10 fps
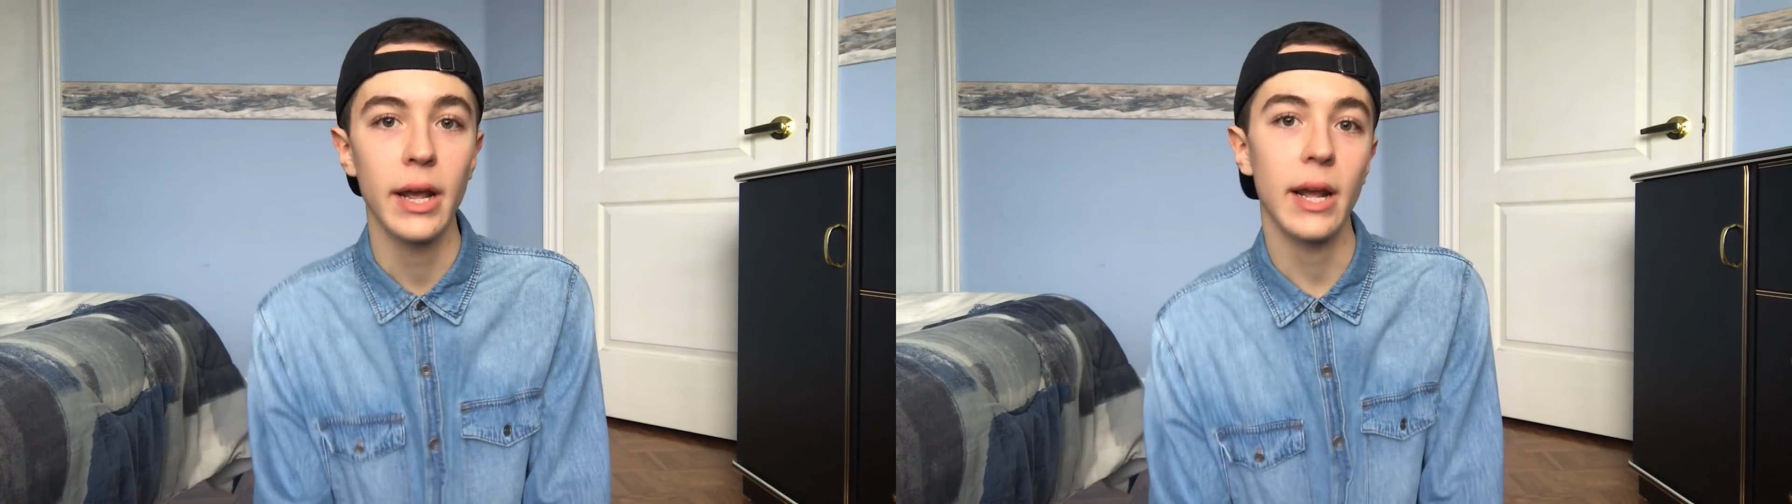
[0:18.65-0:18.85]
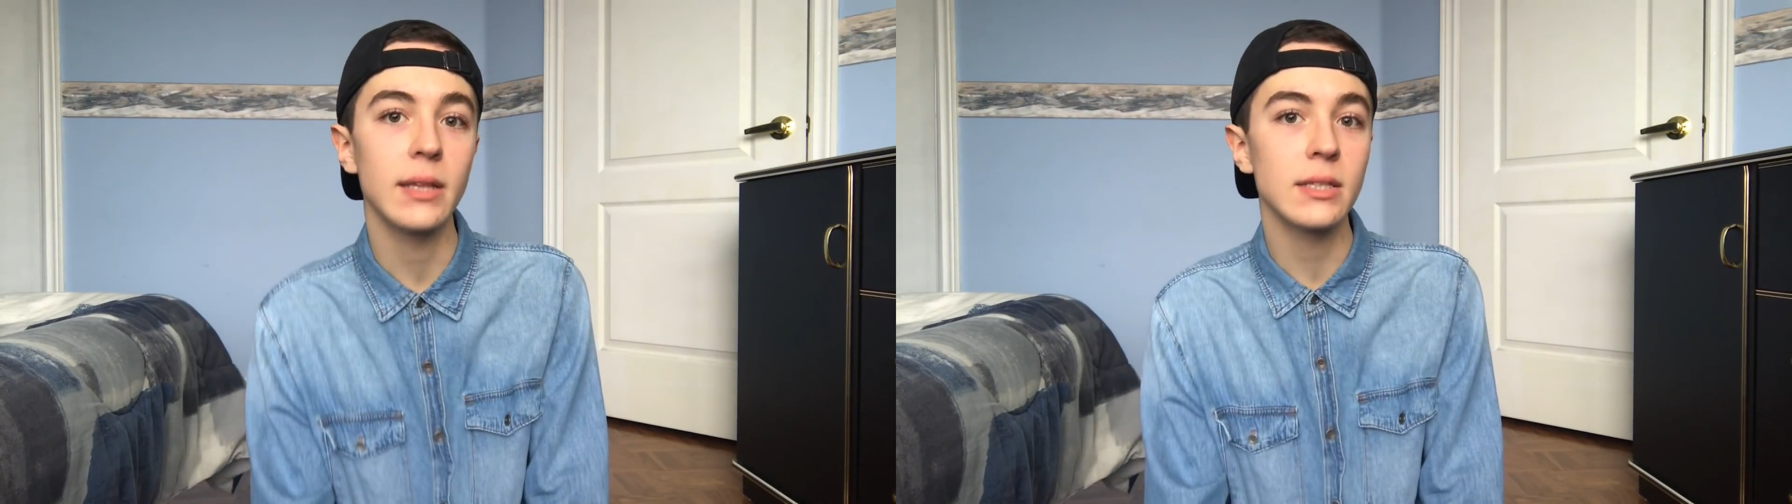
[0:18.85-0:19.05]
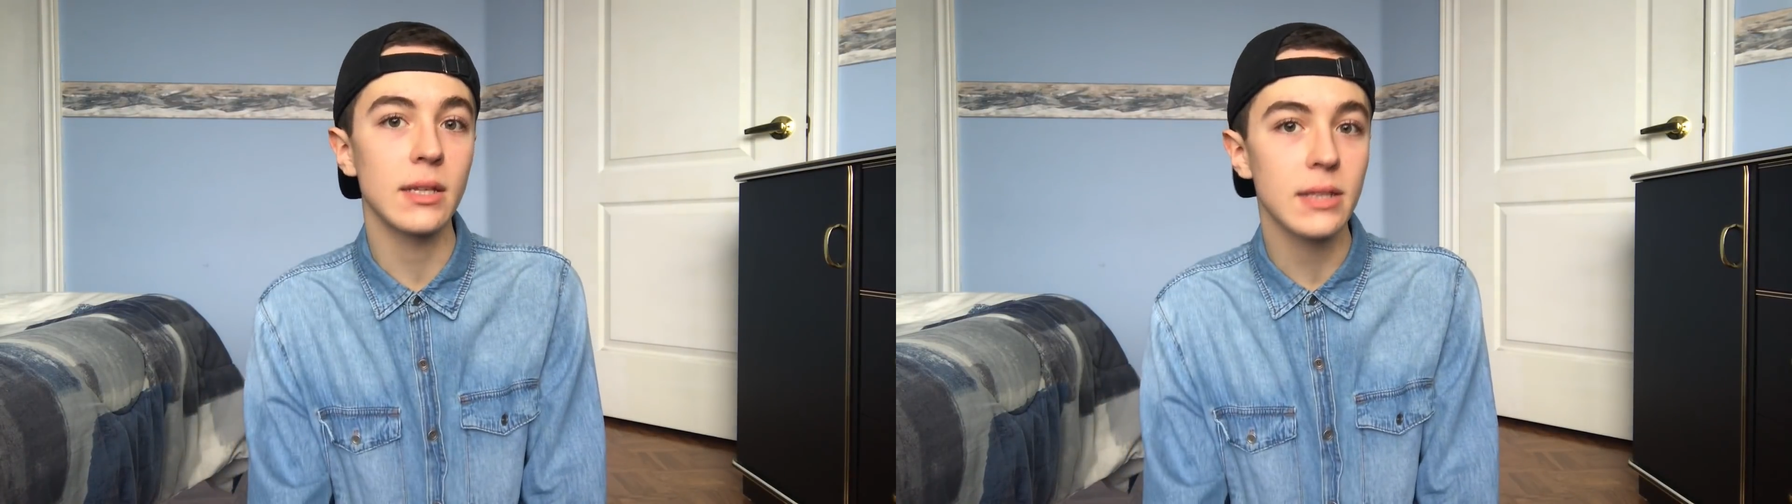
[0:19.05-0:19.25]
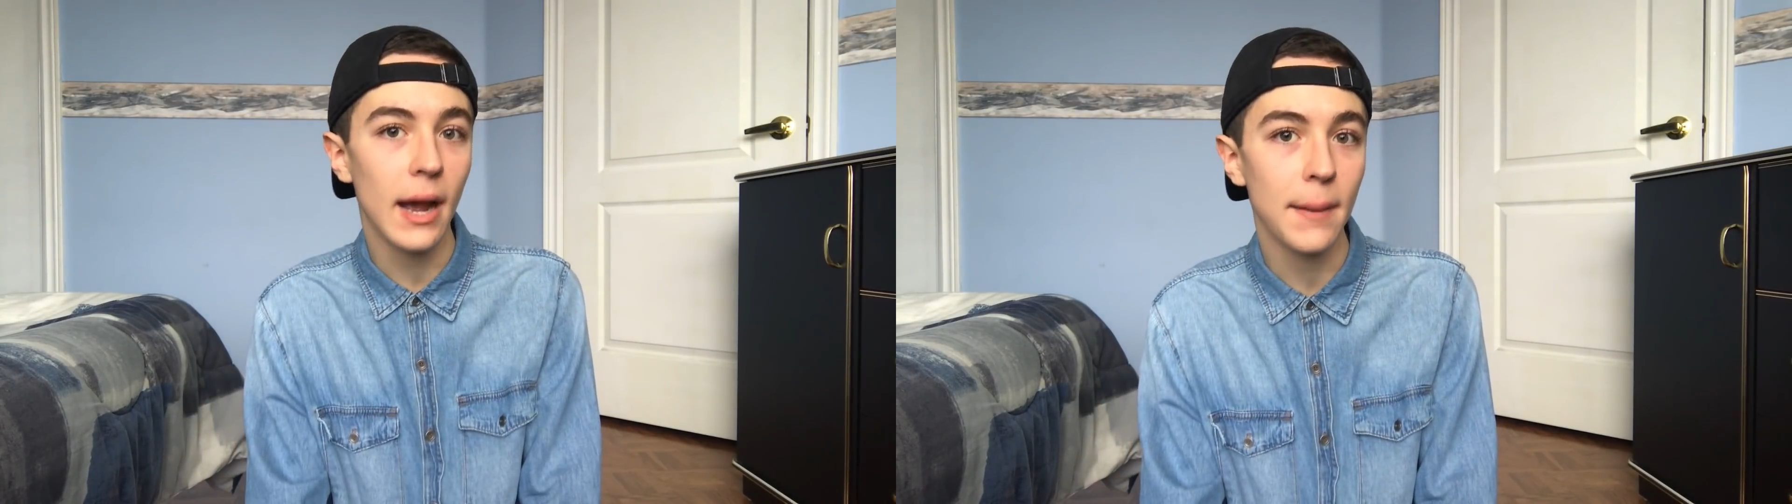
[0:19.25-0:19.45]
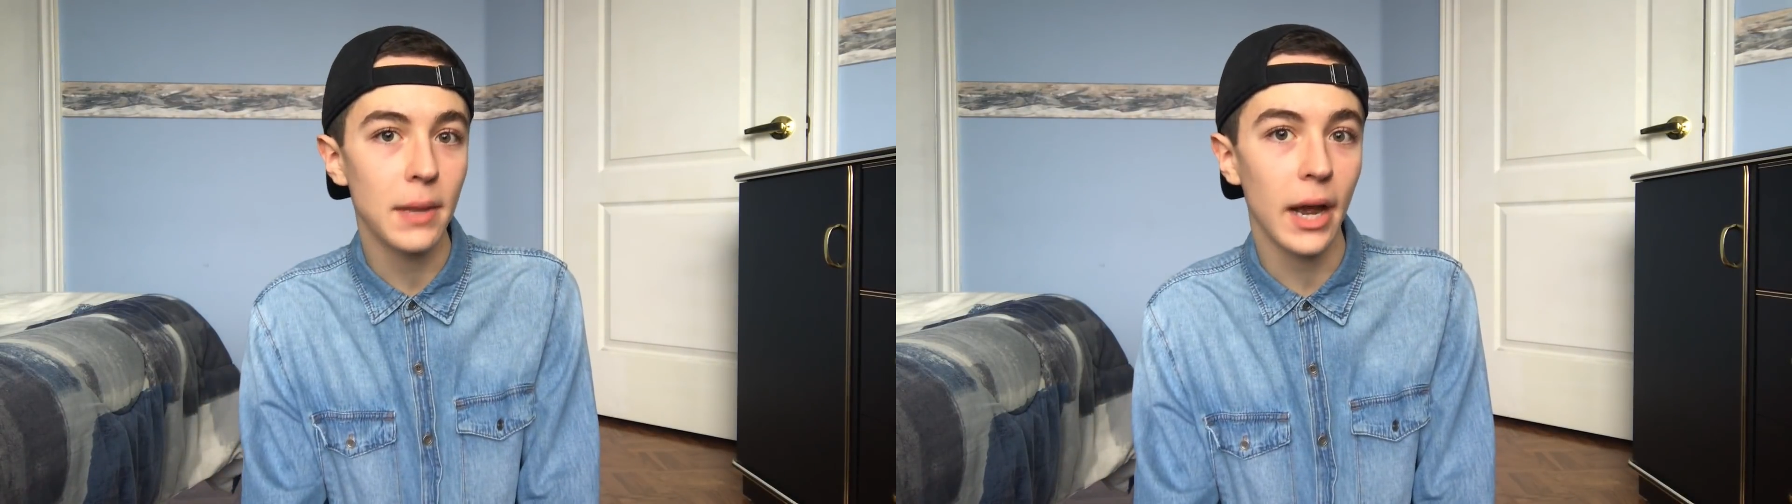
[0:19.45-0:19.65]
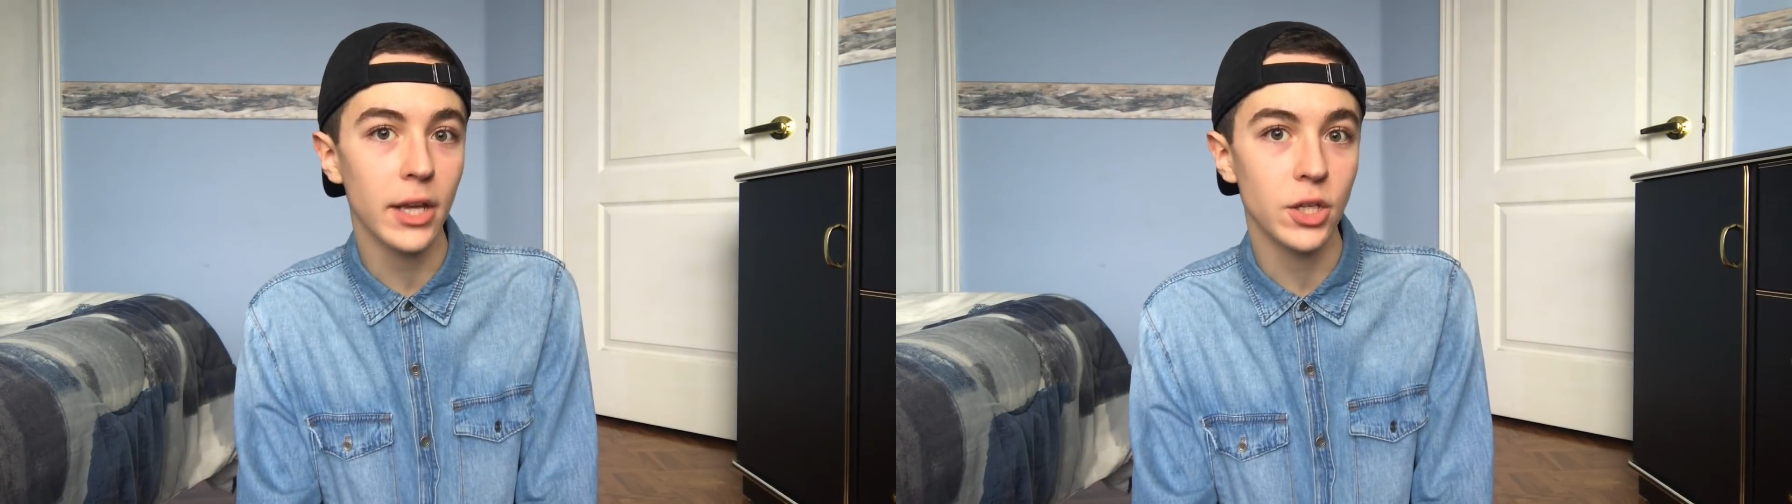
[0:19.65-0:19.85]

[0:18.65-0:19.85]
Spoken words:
it's the time that I